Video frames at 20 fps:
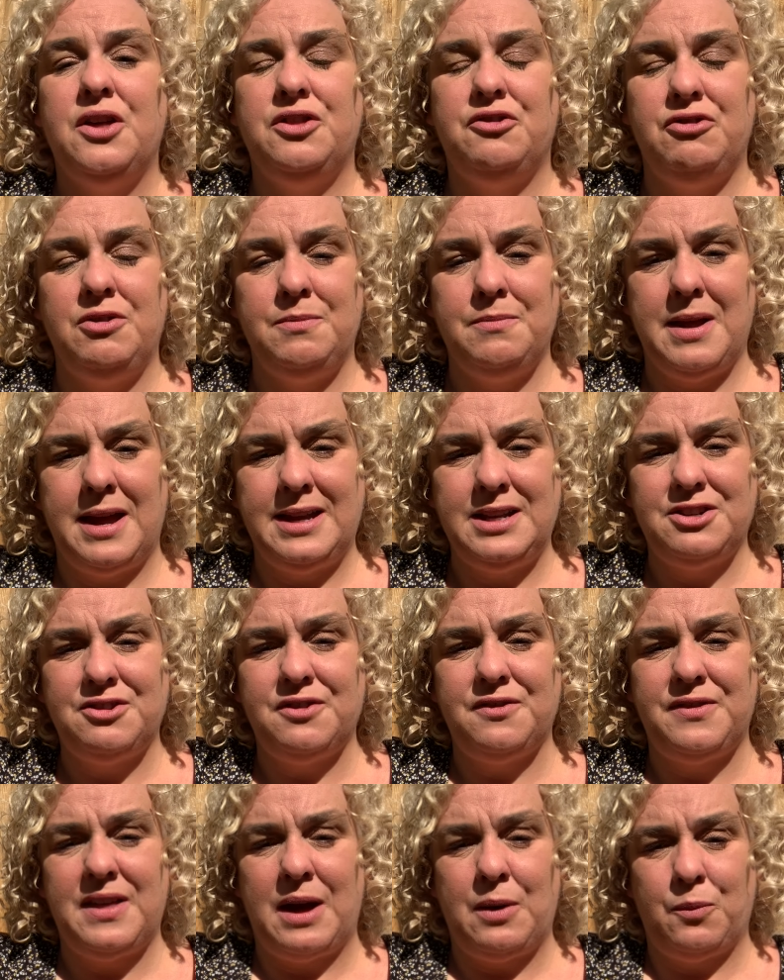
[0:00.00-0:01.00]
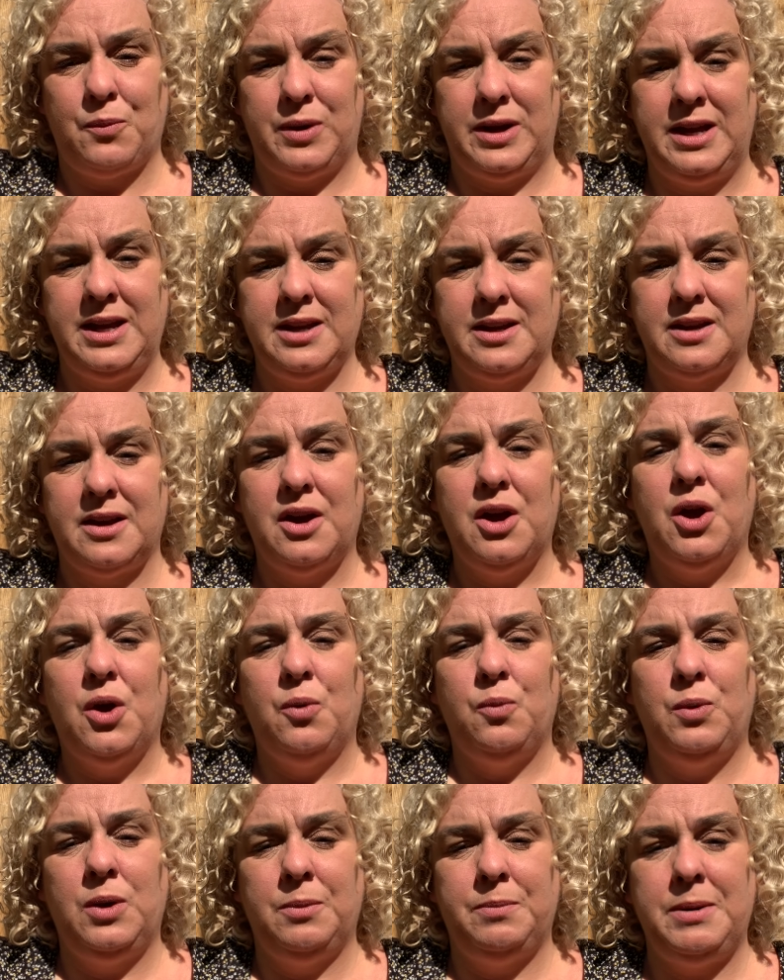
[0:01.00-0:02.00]
The remainder of that week
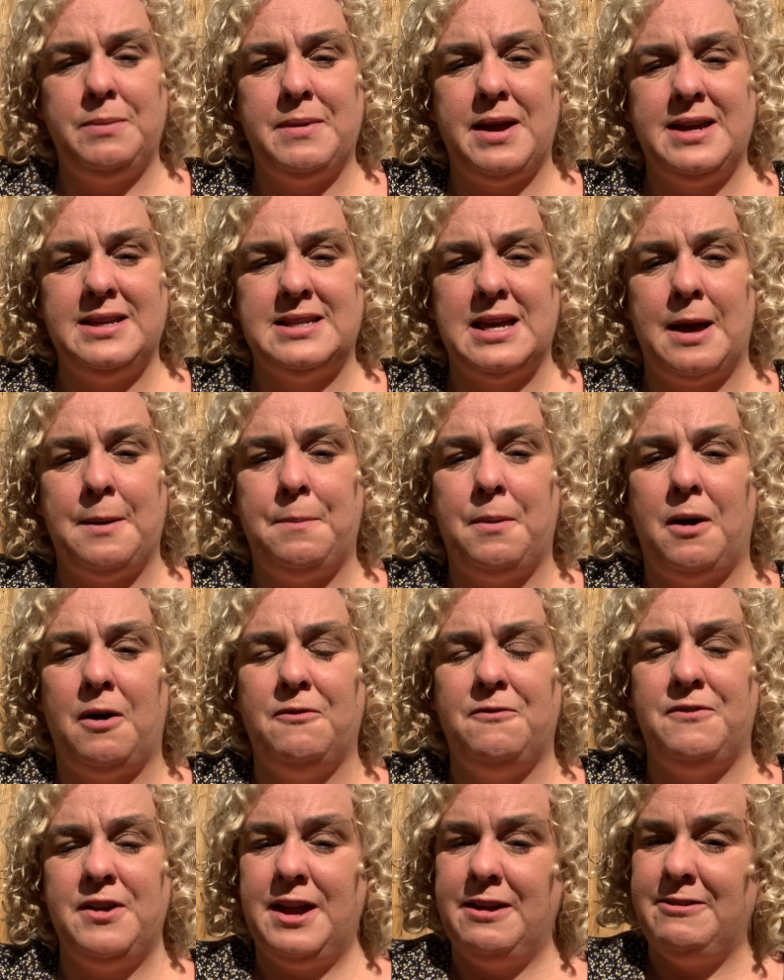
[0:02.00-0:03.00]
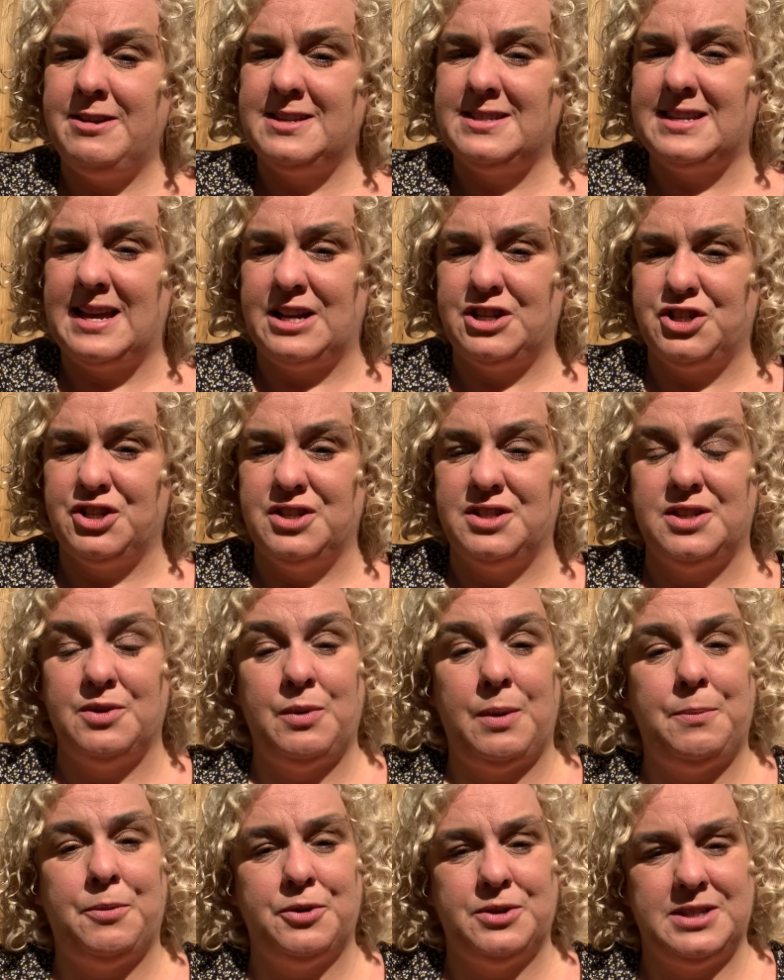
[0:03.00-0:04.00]
will be made up of various sessions that
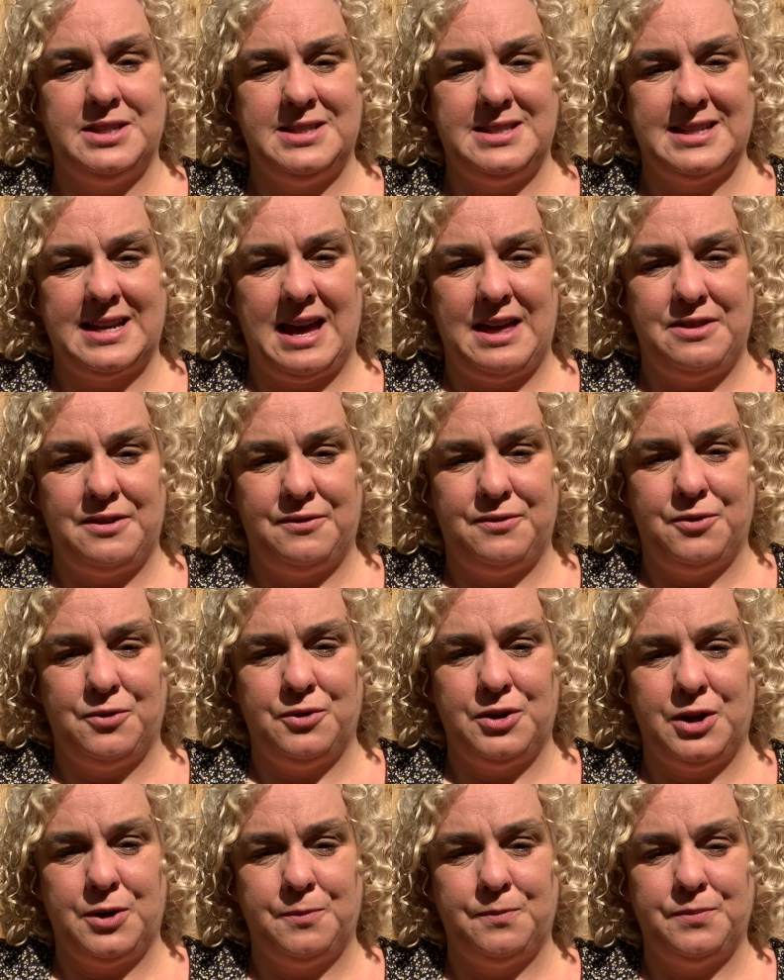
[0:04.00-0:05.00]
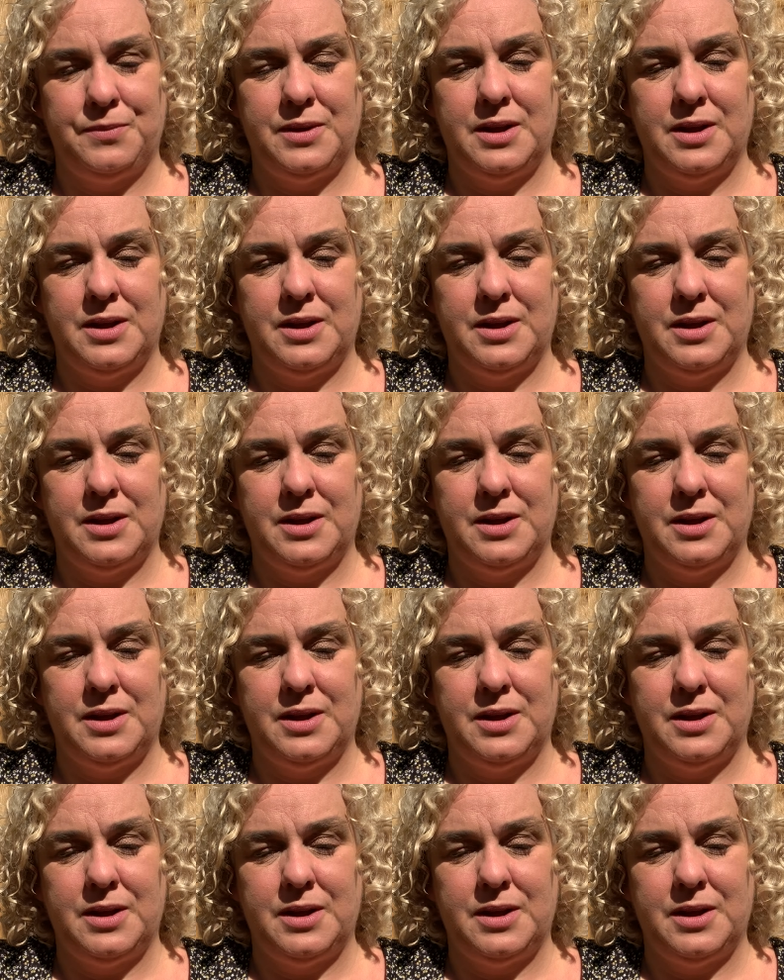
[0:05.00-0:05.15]
we're putting together for you.